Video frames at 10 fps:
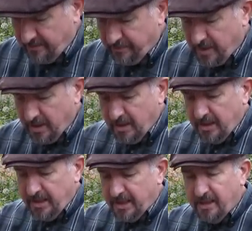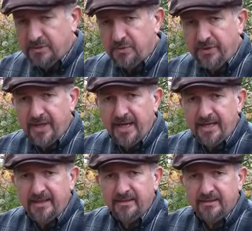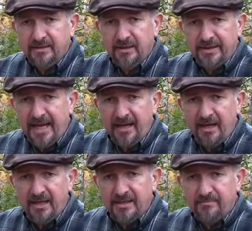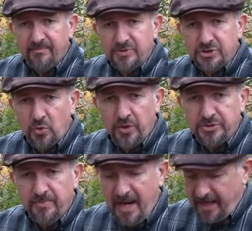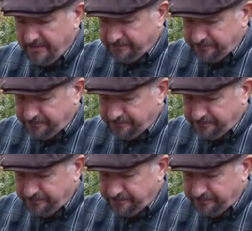down. It comes with a little nylon storage bag.